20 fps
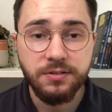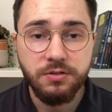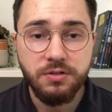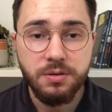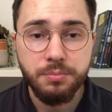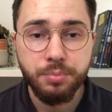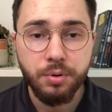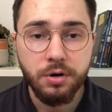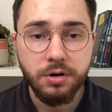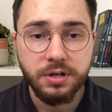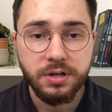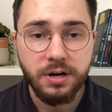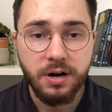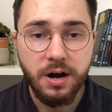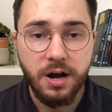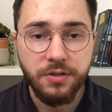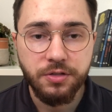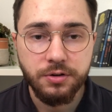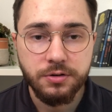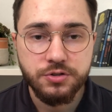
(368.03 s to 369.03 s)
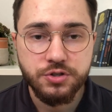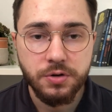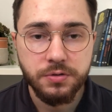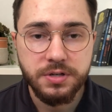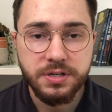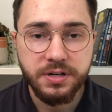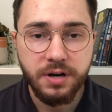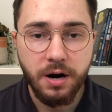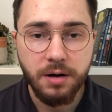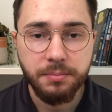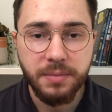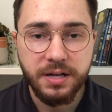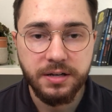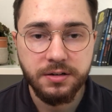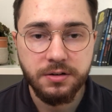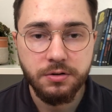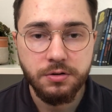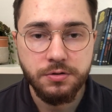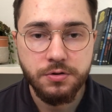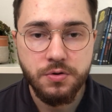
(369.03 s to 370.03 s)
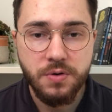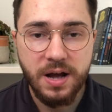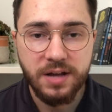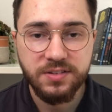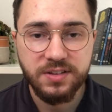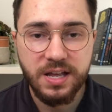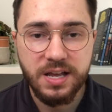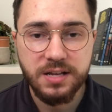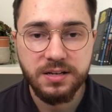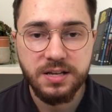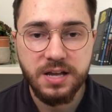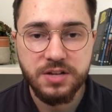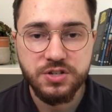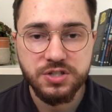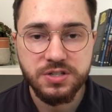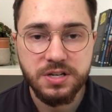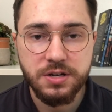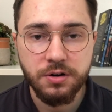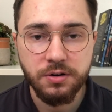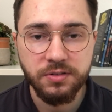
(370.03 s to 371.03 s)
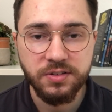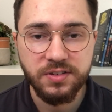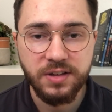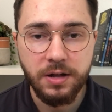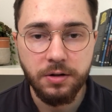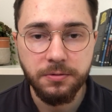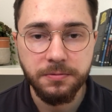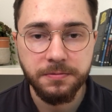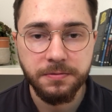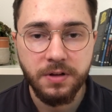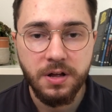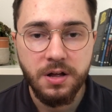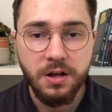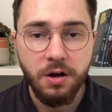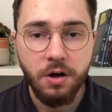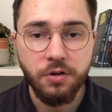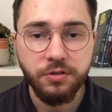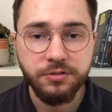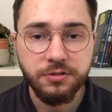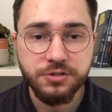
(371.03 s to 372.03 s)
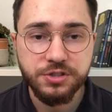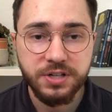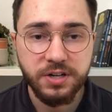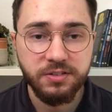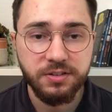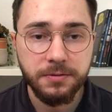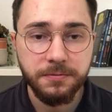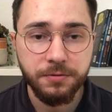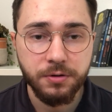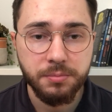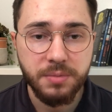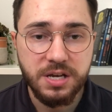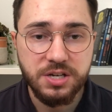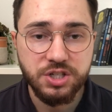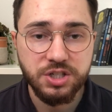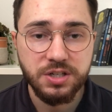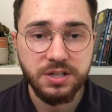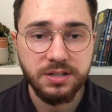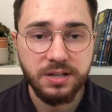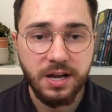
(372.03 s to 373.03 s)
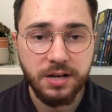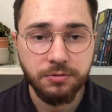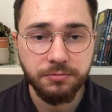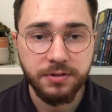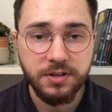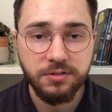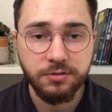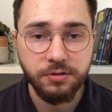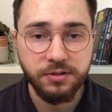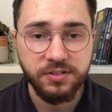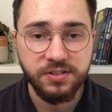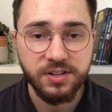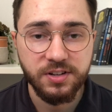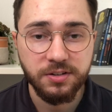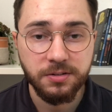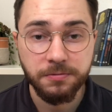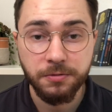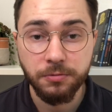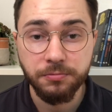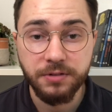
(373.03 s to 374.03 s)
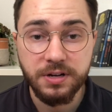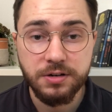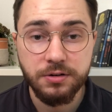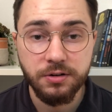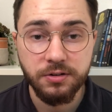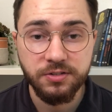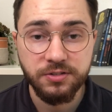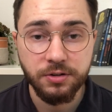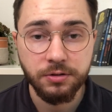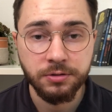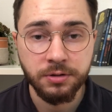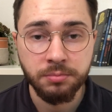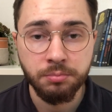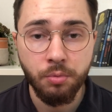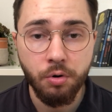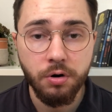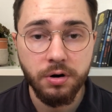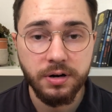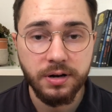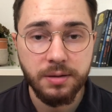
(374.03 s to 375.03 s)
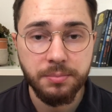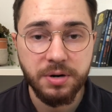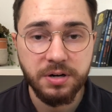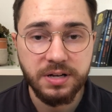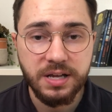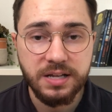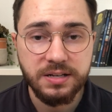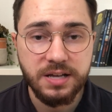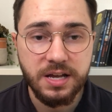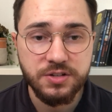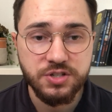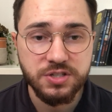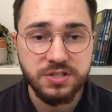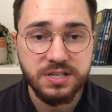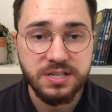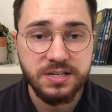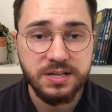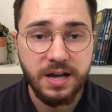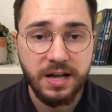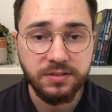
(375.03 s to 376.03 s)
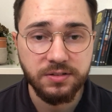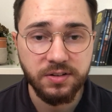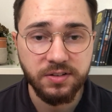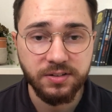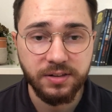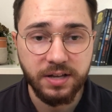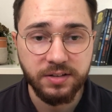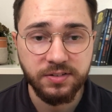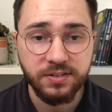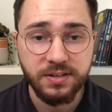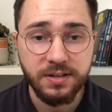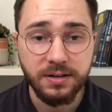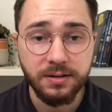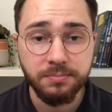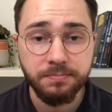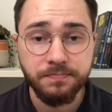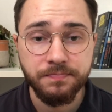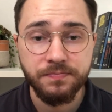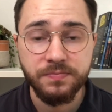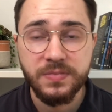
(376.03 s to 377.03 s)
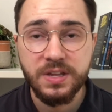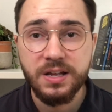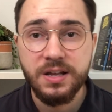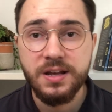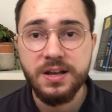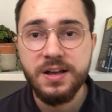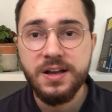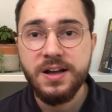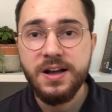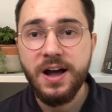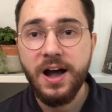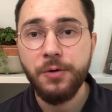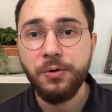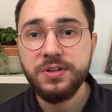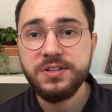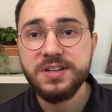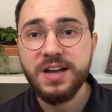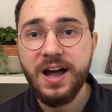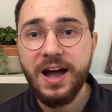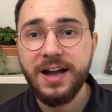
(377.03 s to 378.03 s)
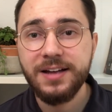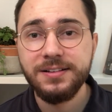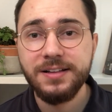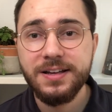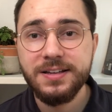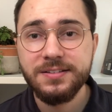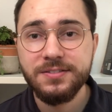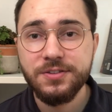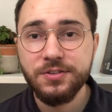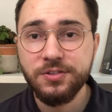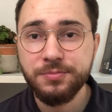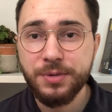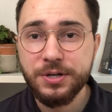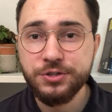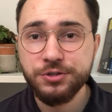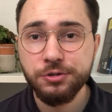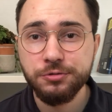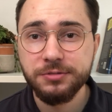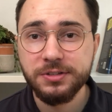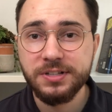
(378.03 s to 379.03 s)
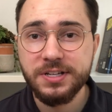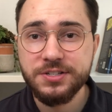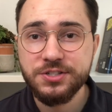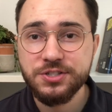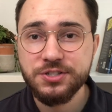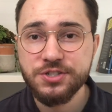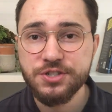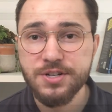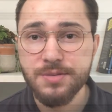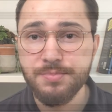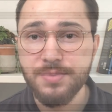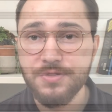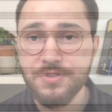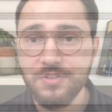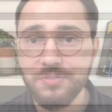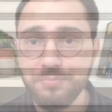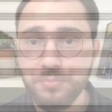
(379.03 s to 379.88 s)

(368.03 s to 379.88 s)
of the book, author Jodi Carmichael, who has ADHD herself, also shares information and resources for readers to learn more about ADHD and dyslexia. I want to highlight the special relationship in this